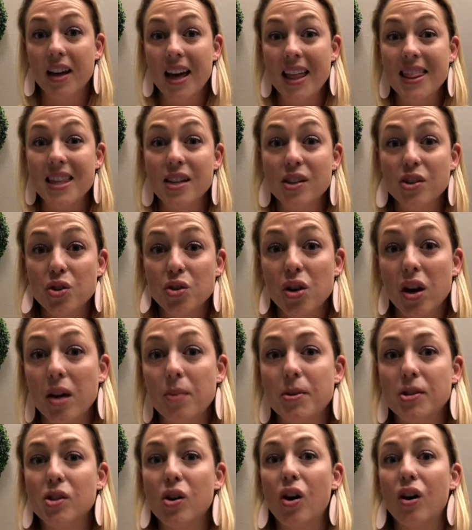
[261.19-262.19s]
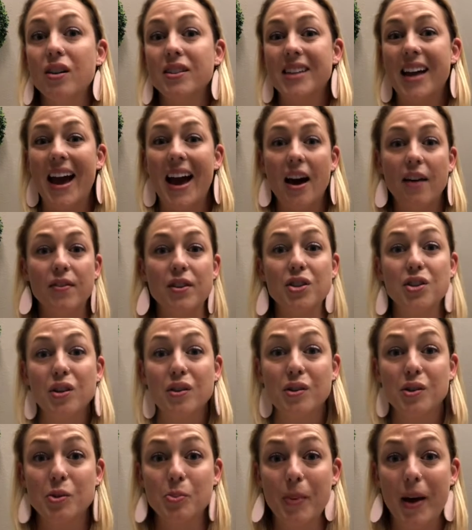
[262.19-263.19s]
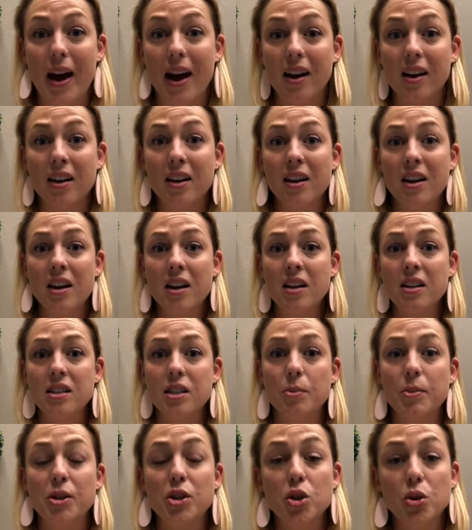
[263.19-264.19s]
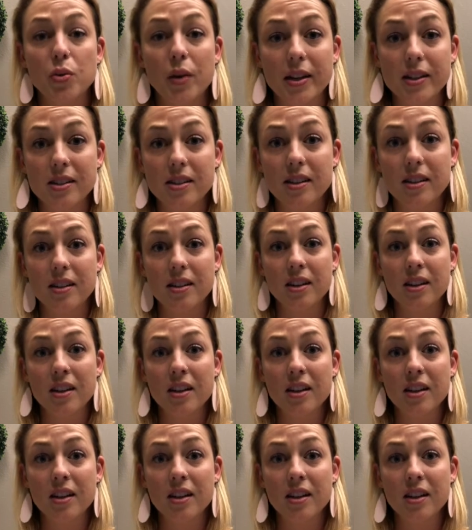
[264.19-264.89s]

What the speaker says: This tribe is called to have each other's back, to be trusted,